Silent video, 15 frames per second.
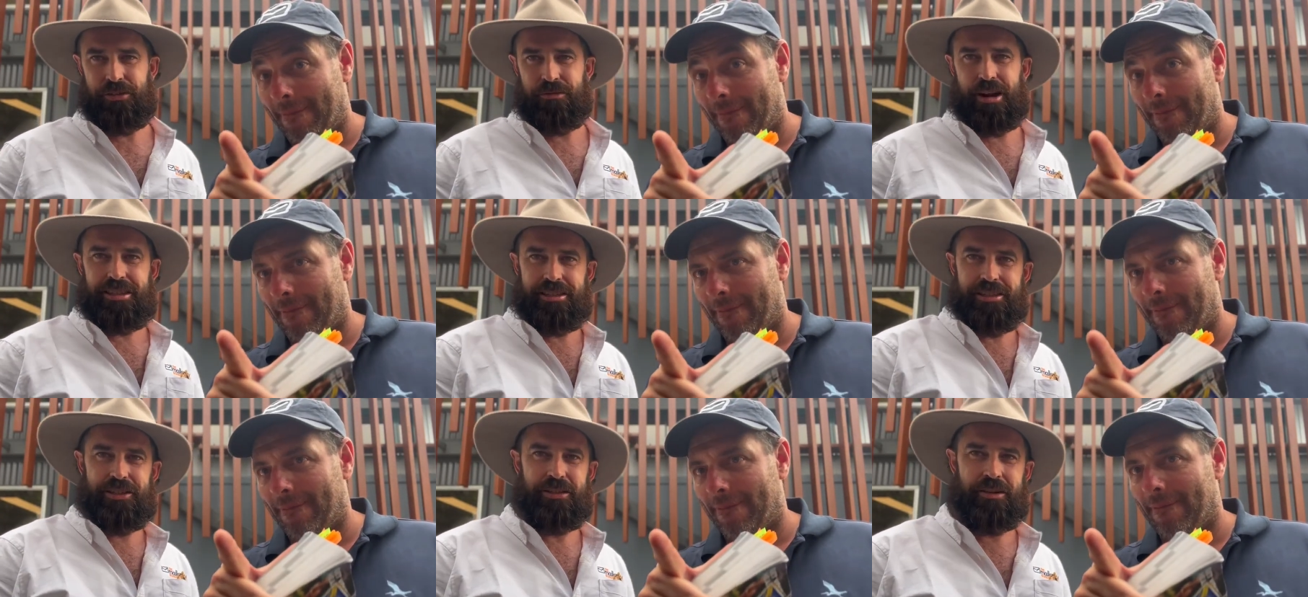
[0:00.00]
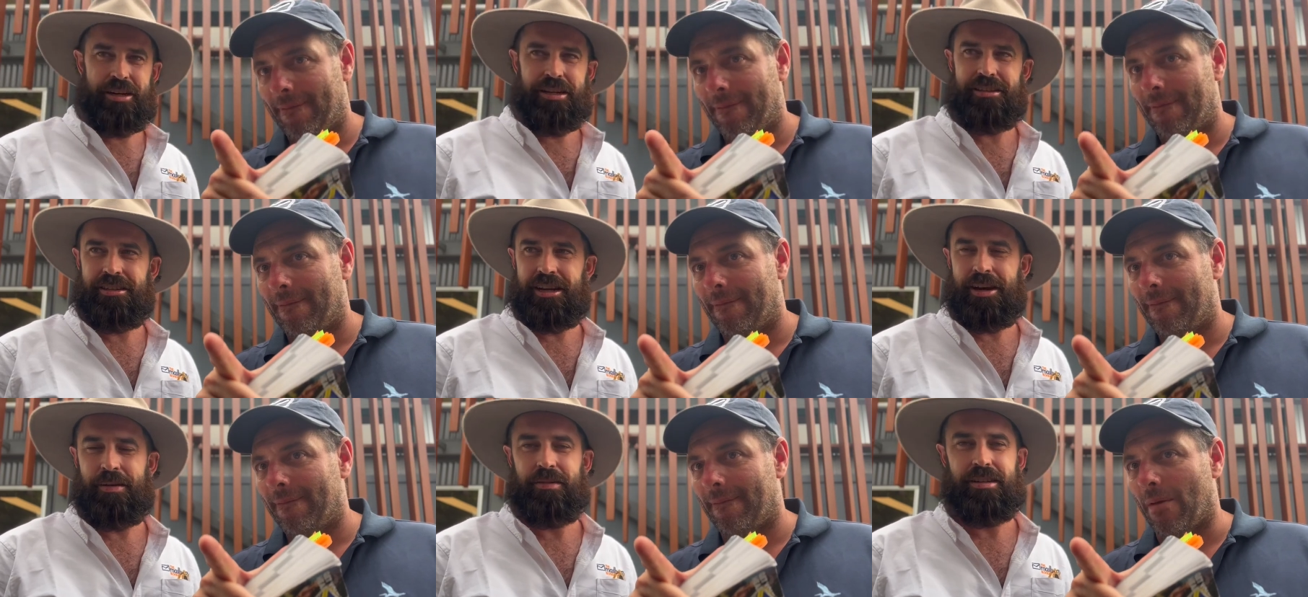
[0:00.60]
Speaker 1: Racing Squared's
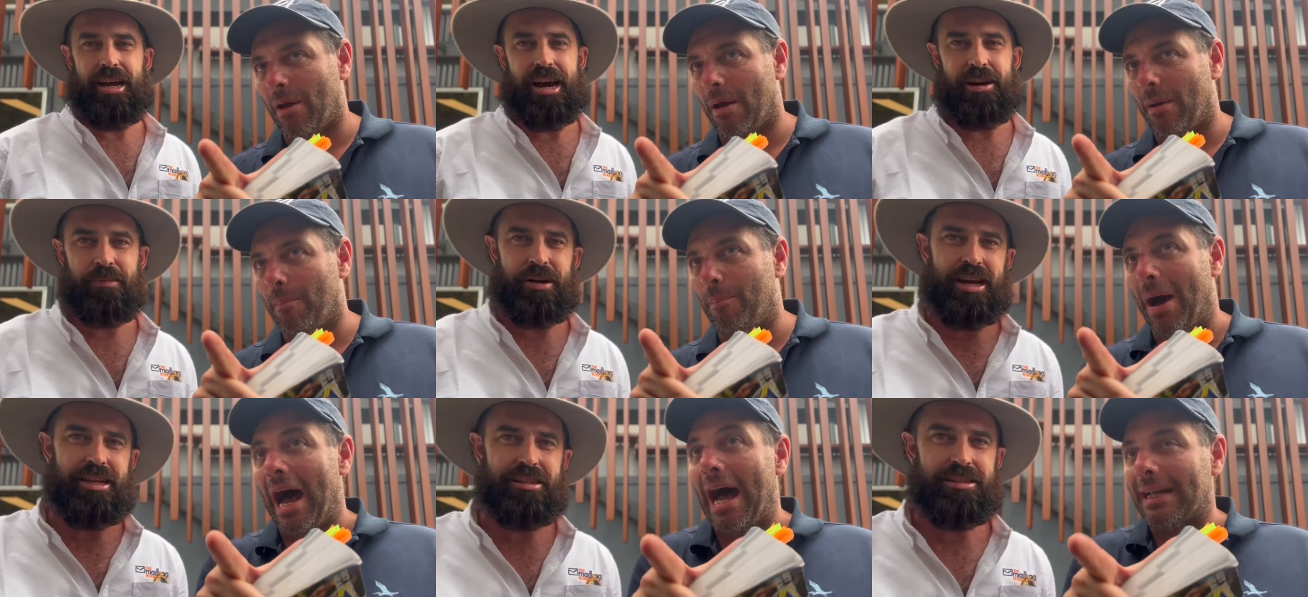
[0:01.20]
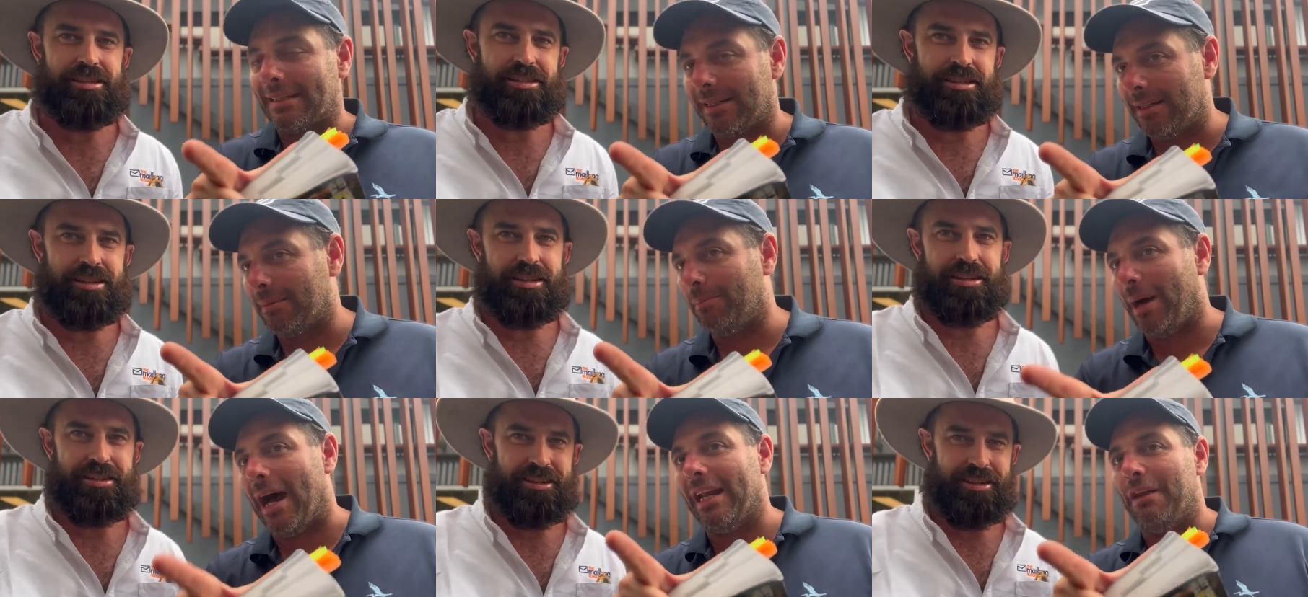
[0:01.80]
uh, database. But,
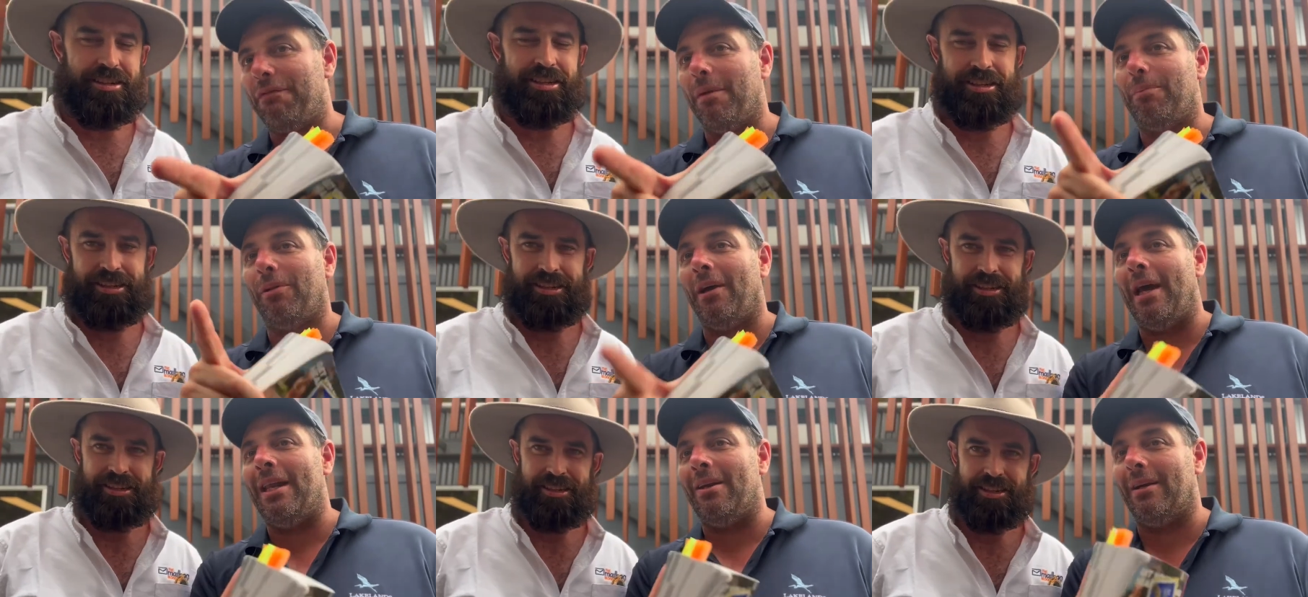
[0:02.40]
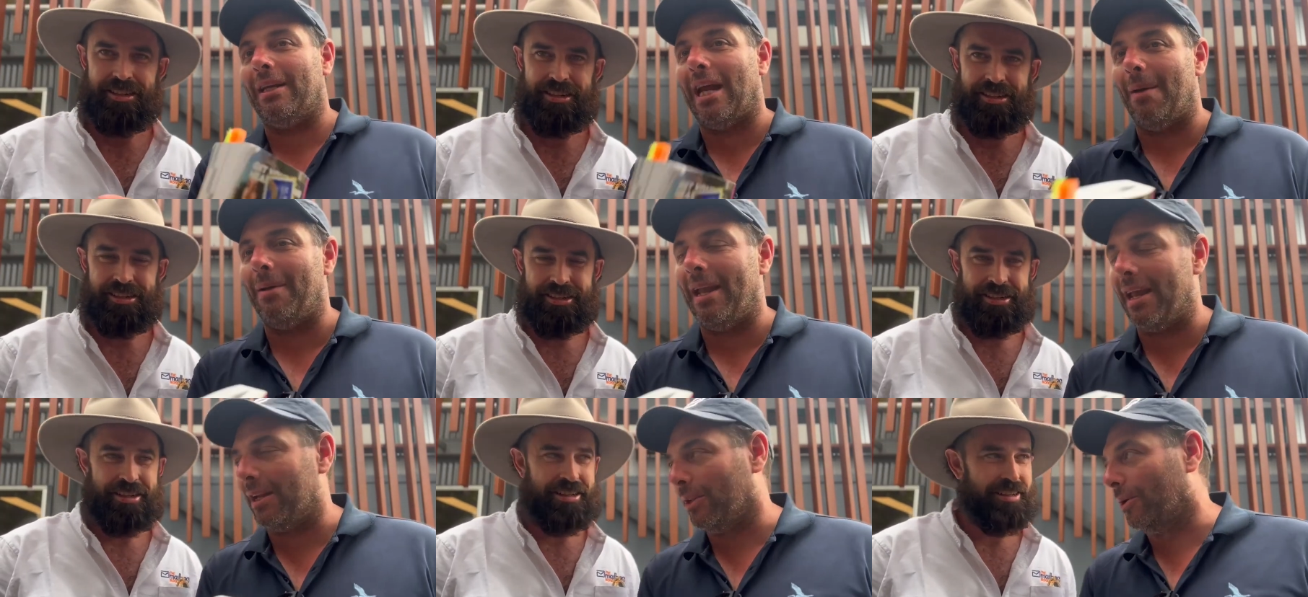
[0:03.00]
Speaker 2: but if you're planning on coming
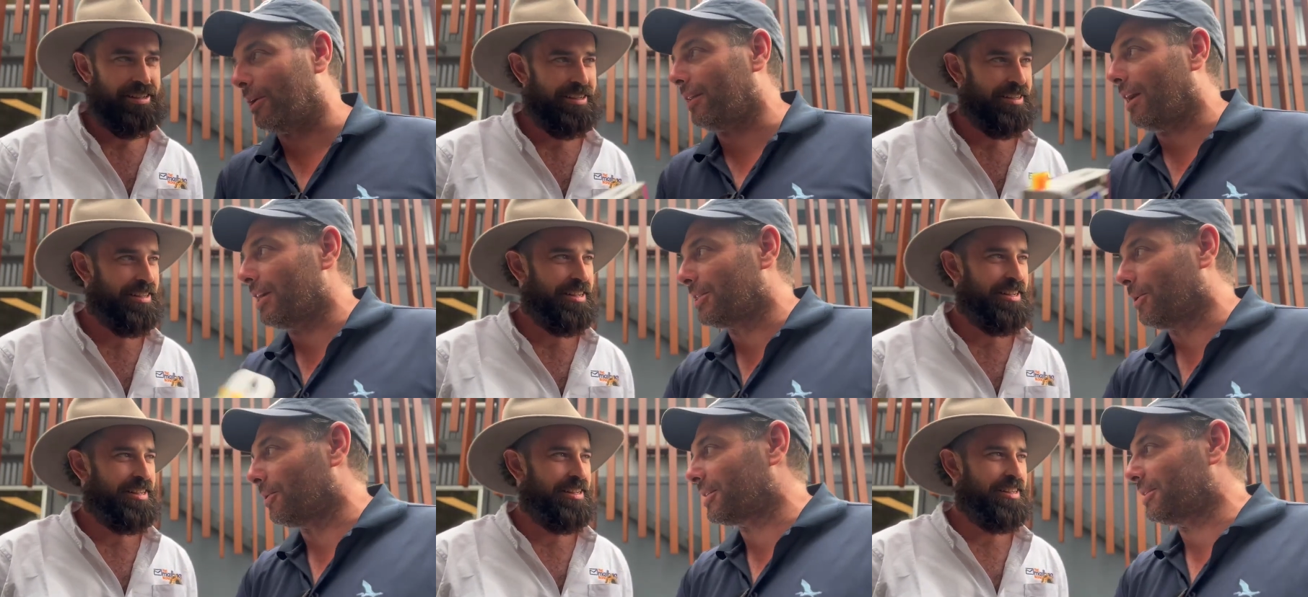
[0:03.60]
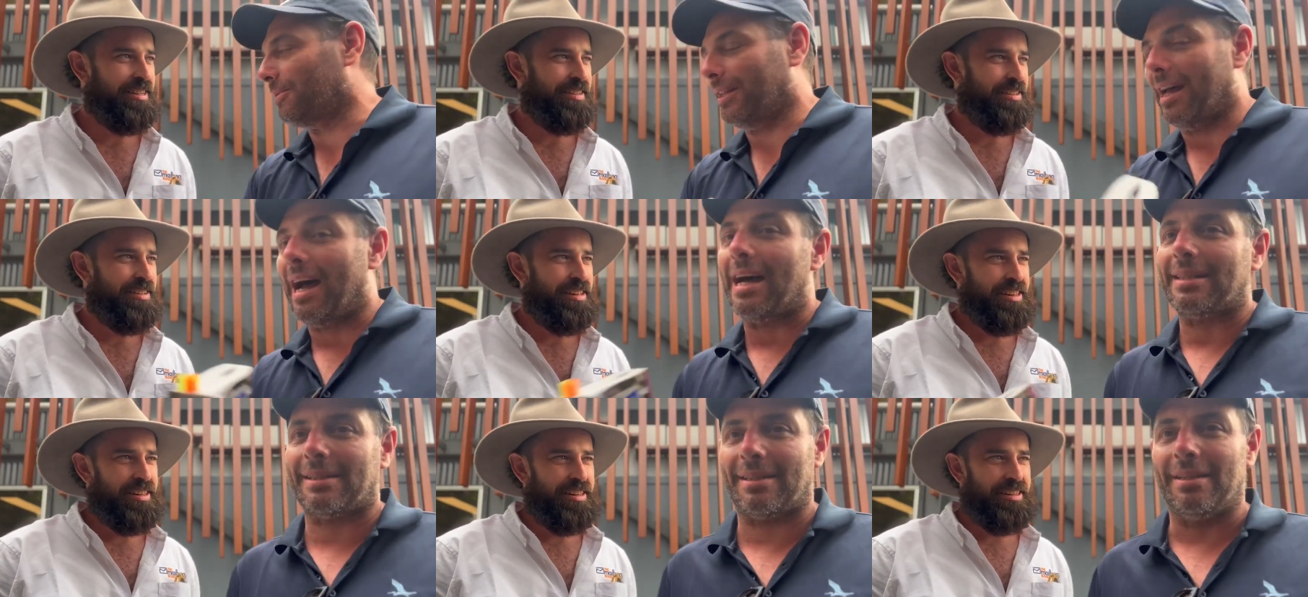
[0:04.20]
in to look at those horses with
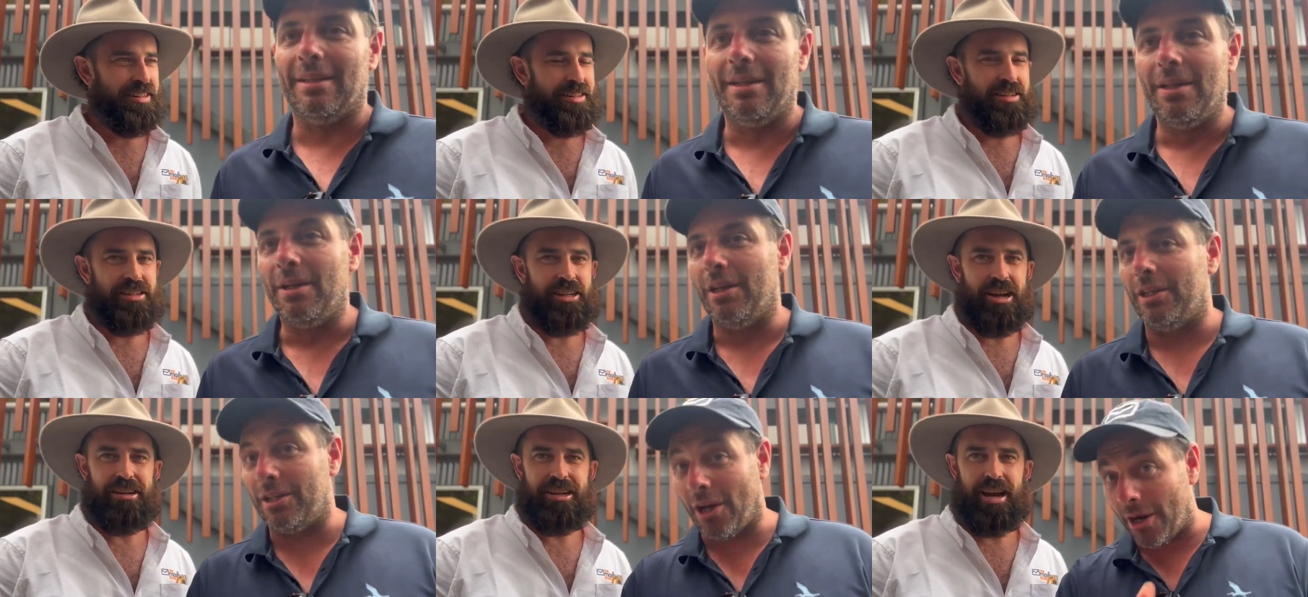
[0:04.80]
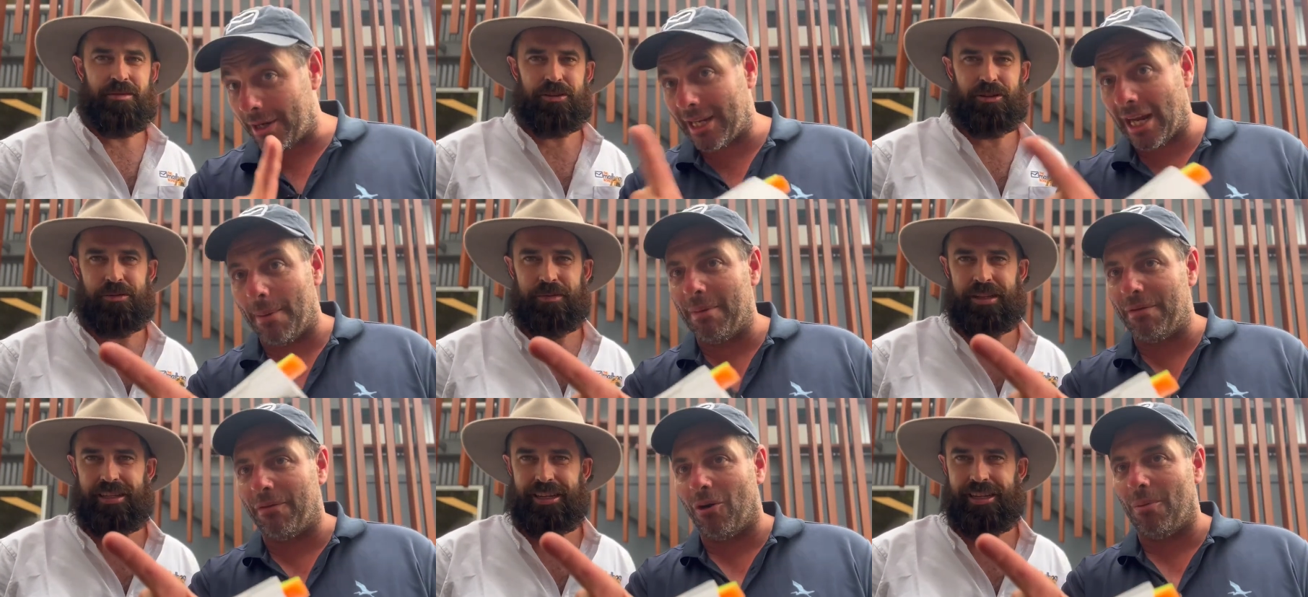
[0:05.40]
us,
Speaker 1: don't, don't come, come before